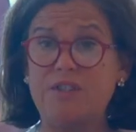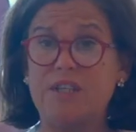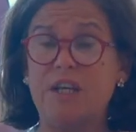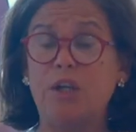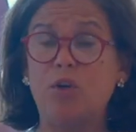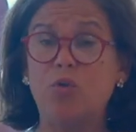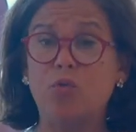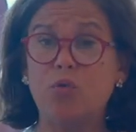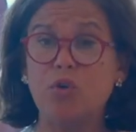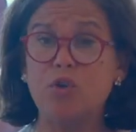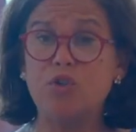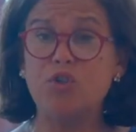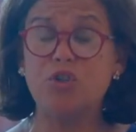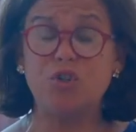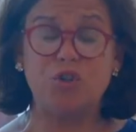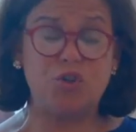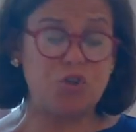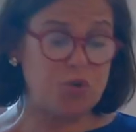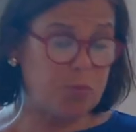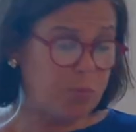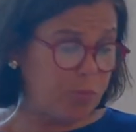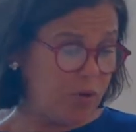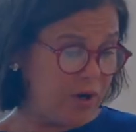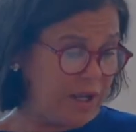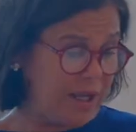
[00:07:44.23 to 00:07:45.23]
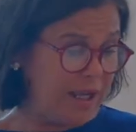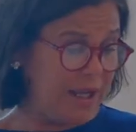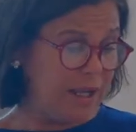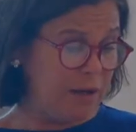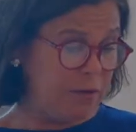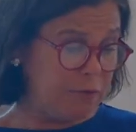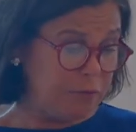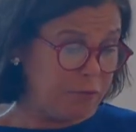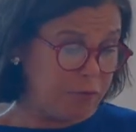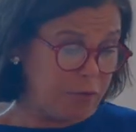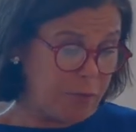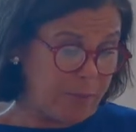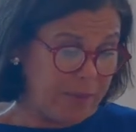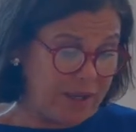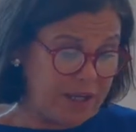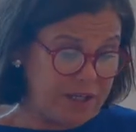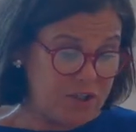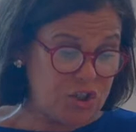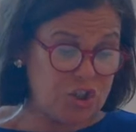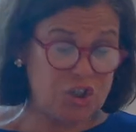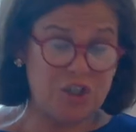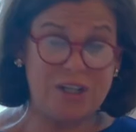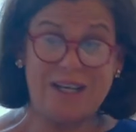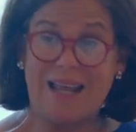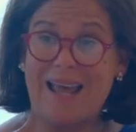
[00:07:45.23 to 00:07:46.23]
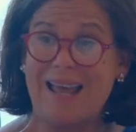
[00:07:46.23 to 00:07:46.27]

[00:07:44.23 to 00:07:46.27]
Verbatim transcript: in order to bring information